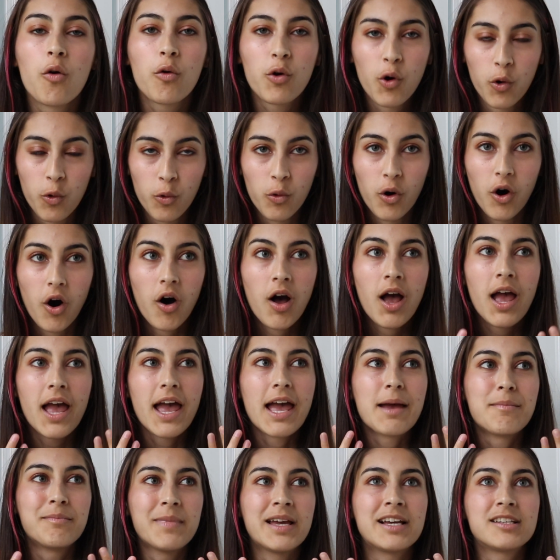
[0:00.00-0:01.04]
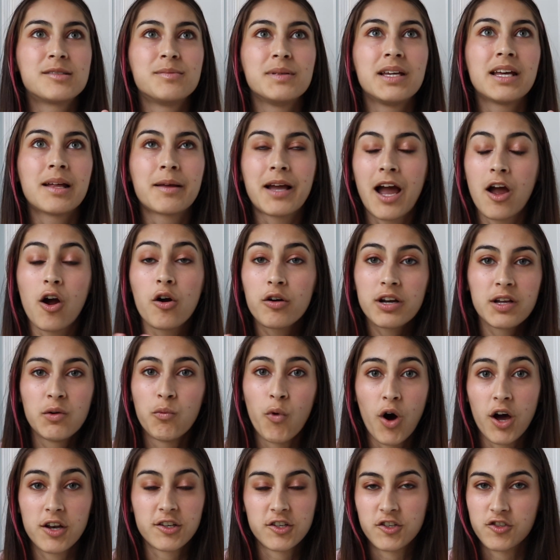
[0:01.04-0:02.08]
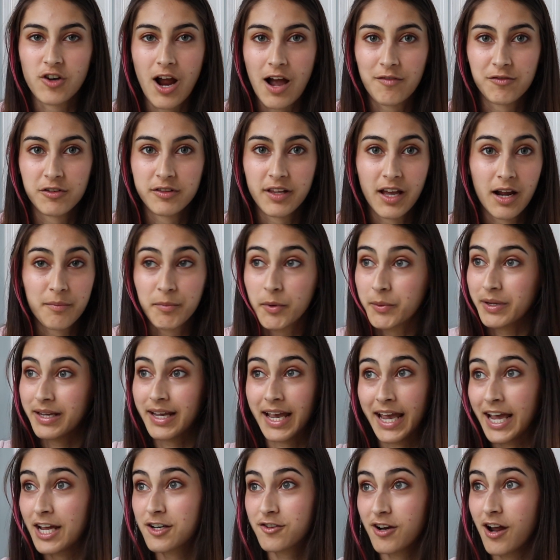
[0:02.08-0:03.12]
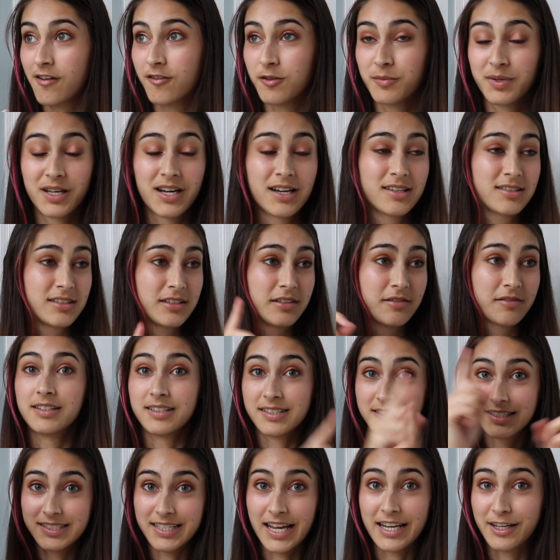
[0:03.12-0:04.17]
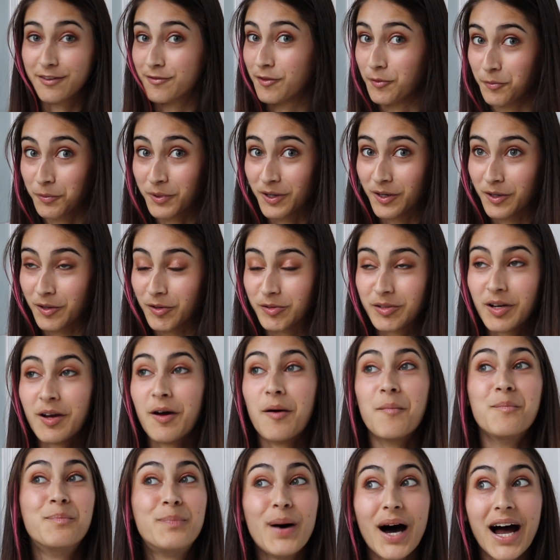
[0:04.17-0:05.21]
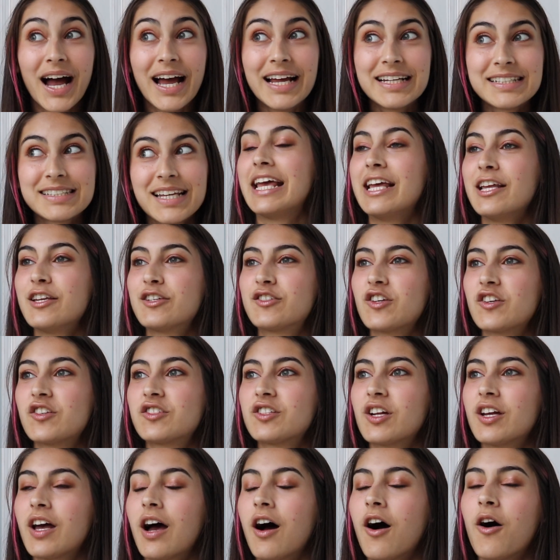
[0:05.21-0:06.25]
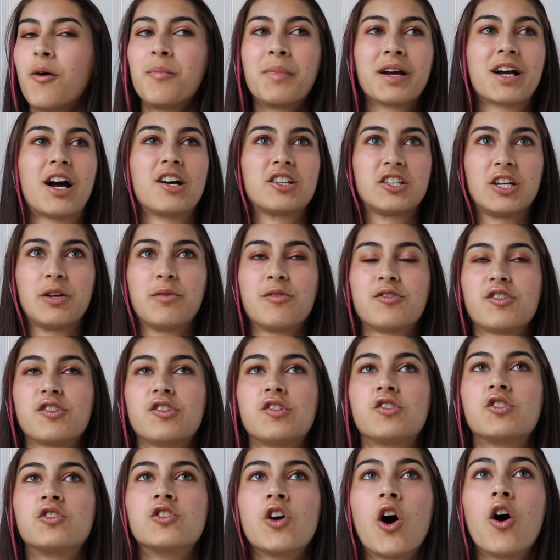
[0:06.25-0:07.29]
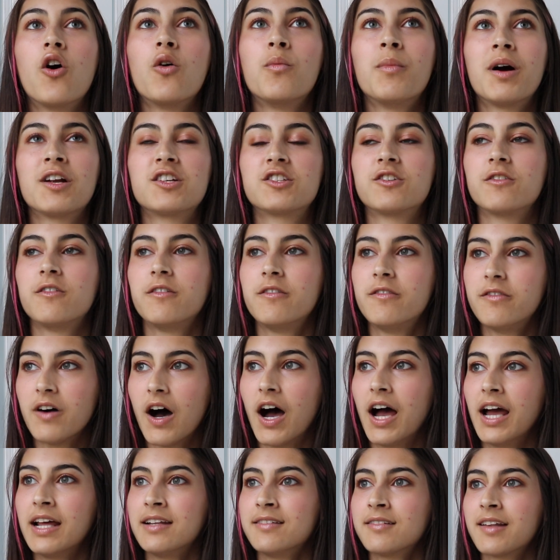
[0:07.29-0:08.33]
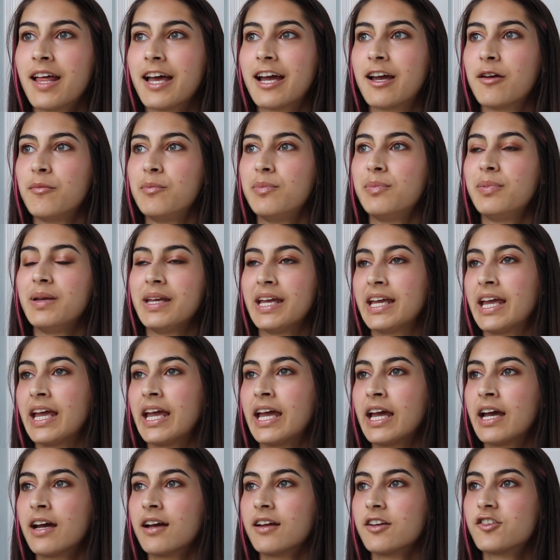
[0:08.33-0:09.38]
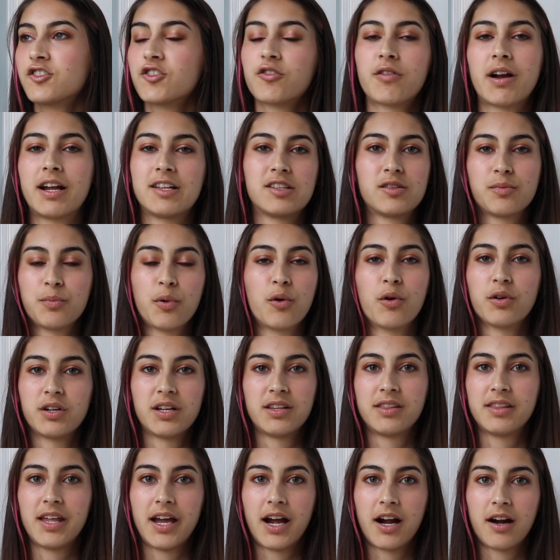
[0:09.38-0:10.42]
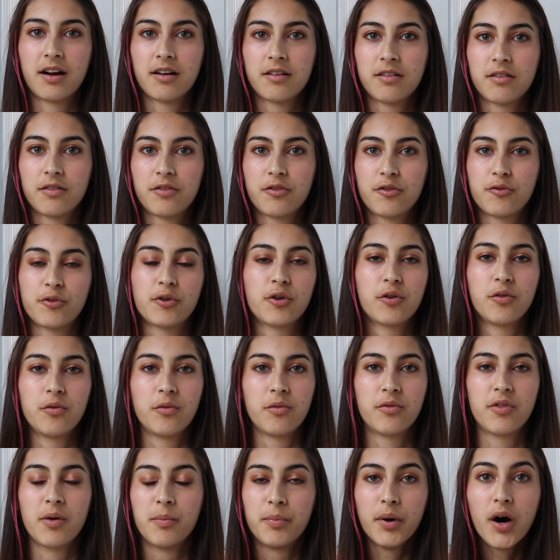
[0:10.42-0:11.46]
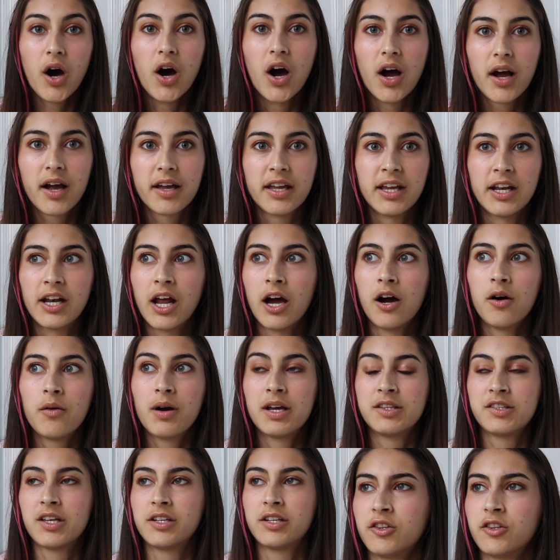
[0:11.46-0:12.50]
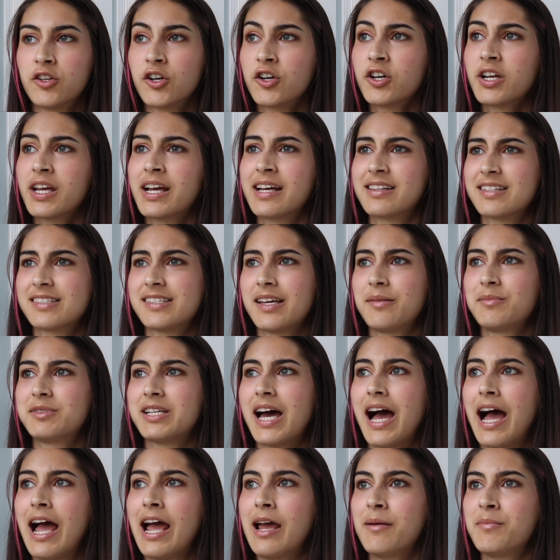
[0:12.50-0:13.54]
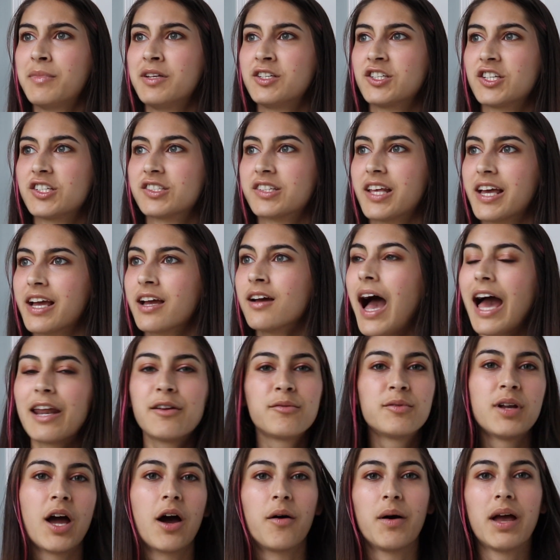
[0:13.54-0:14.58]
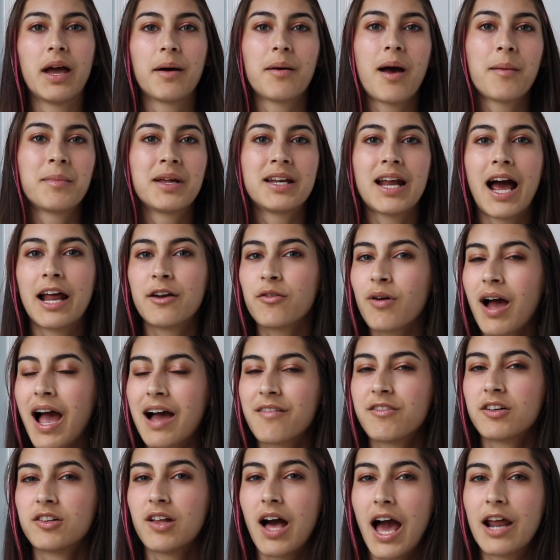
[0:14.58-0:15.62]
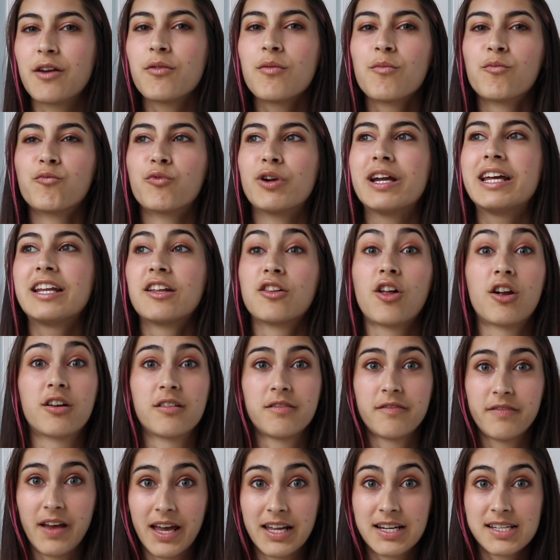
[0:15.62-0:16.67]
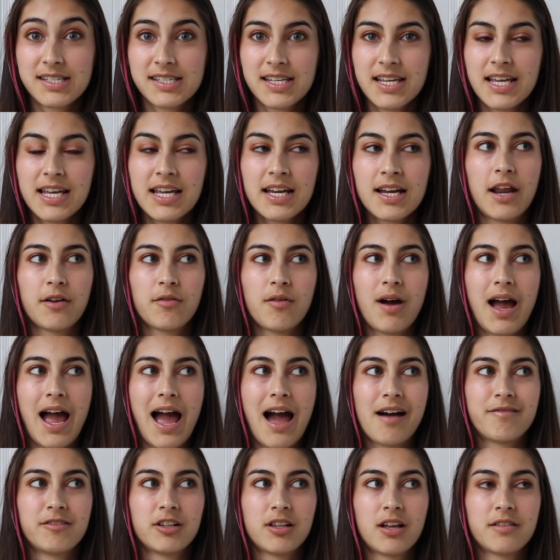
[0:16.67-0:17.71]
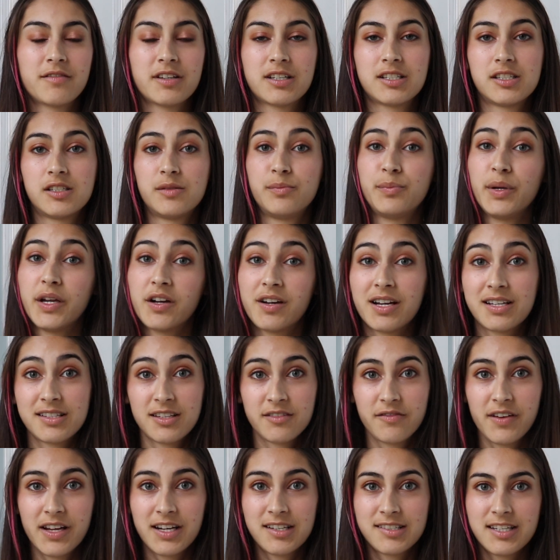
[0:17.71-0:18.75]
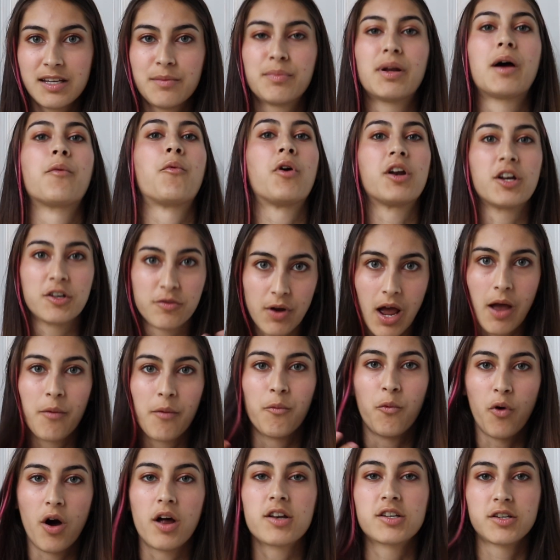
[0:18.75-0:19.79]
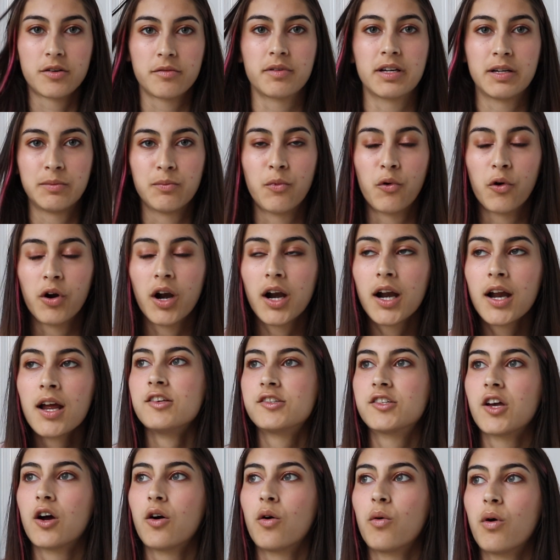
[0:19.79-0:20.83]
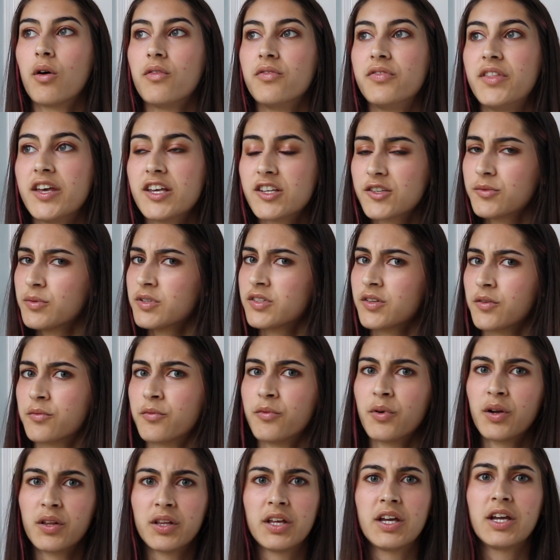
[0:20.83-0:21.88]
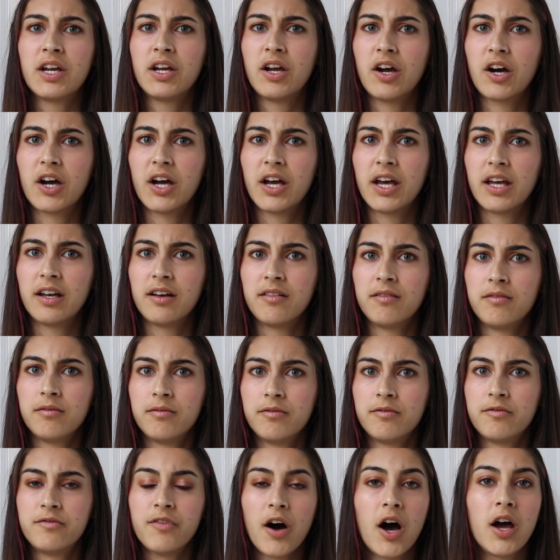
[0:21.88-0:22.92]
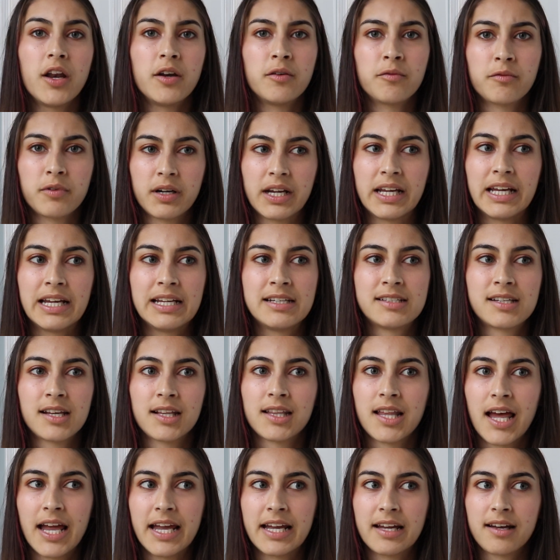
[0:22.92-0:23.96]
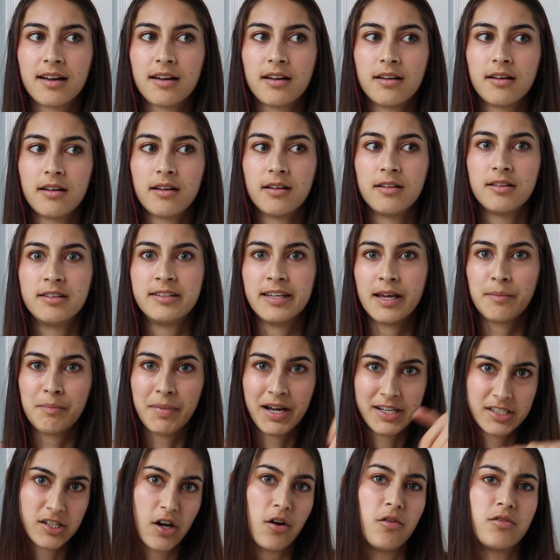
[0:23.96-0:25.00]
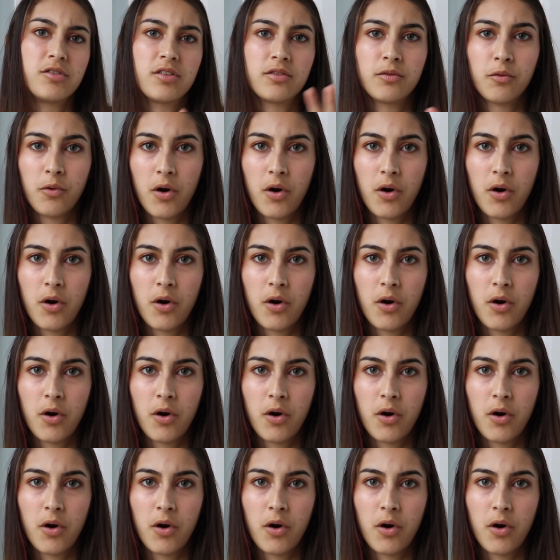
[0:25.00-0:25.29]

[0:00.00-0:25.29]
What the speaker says: cool. It makes me like, I already want to travel there, but we can't travel because of the state of the world. But it's just, oh my gosh, it was just so much fun, like being transported there through the book, you know, and learning at the same time, and just like, I don't know. I mean, I don't read a lot of fantasy. I don't have a lot of experience in fantasy, but I want to read more. So this was a really good, fun read to like dip my toes in the